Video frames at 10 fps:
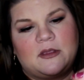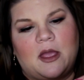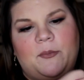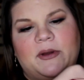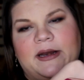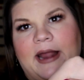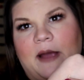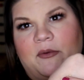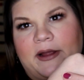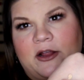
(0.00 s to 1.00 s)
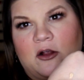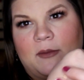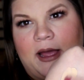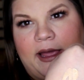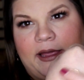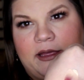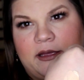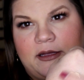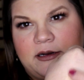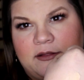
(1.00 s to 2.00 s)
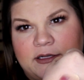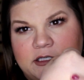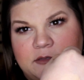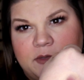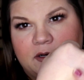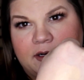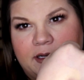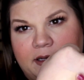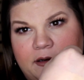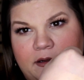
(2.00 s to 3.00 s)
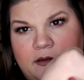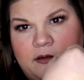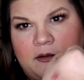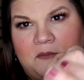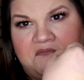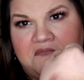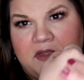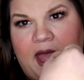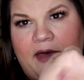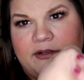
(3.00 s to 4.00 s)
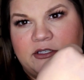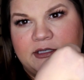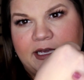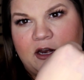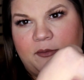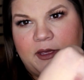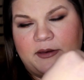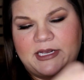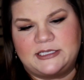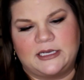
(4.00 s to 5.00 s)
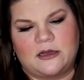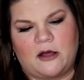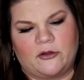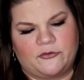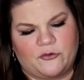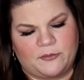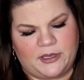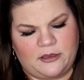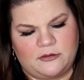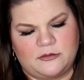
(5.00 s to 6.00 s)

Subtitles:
I put a dab right here on my hand and let's smear it in. Yeah, this looks like it'll be a decent color for me.